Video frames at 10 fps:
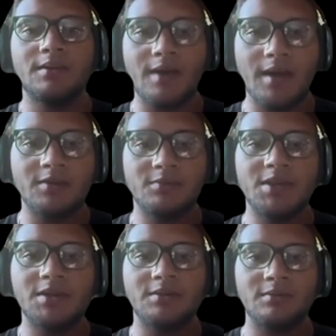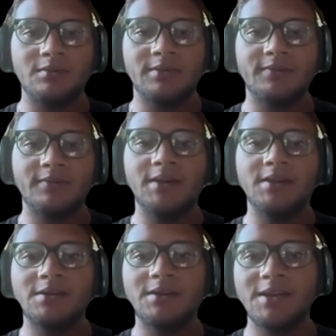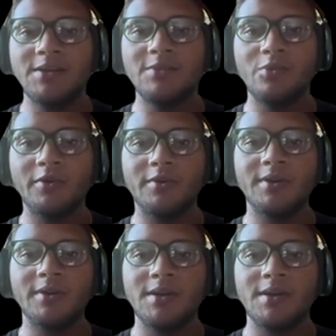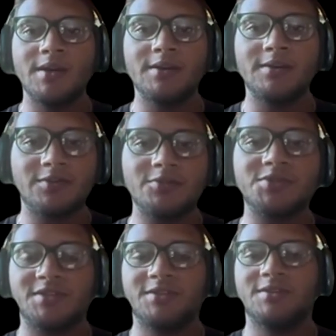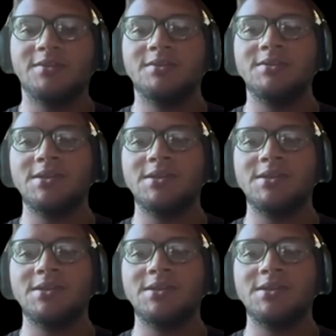That can mean finding a keyword in a search engine,